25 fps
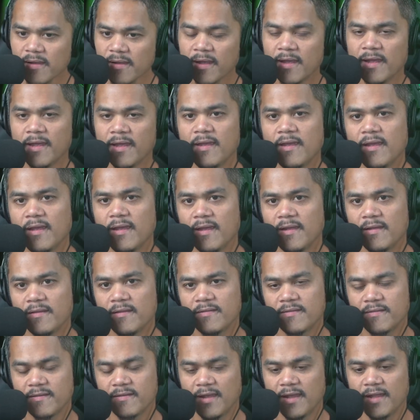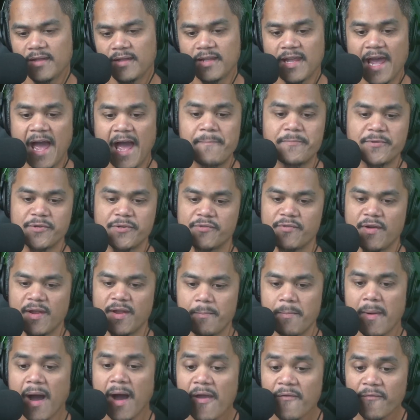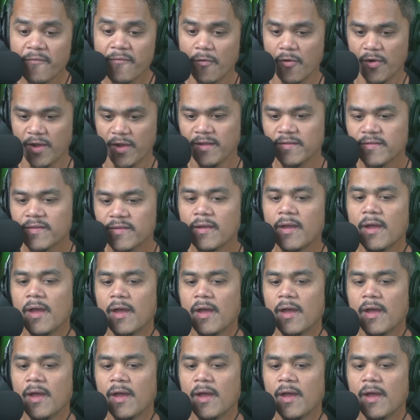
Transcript: is in capturing my voice